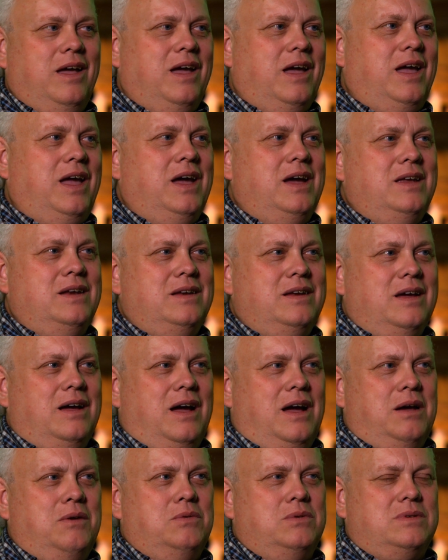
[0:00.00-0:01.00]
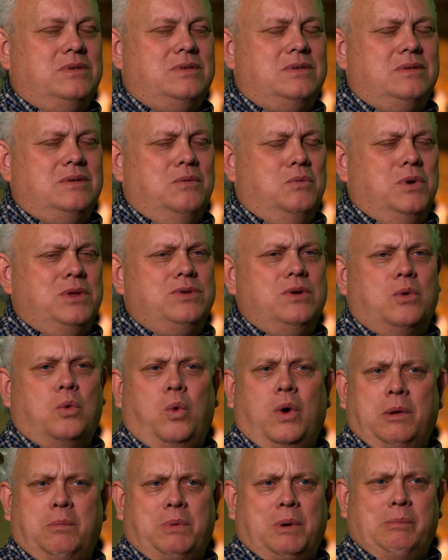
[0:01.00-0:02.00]
And I was, wasn't
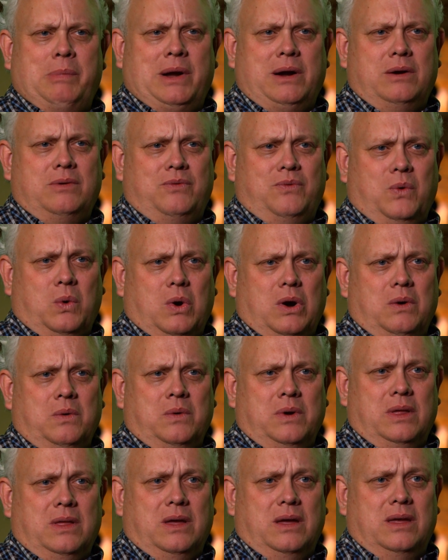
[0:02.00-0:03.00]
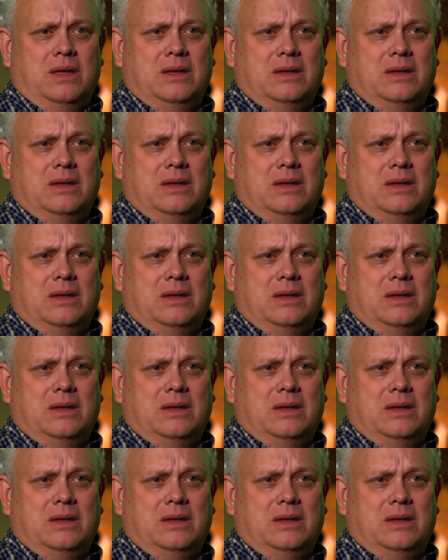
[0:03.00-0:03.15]
quite prepared for it, really.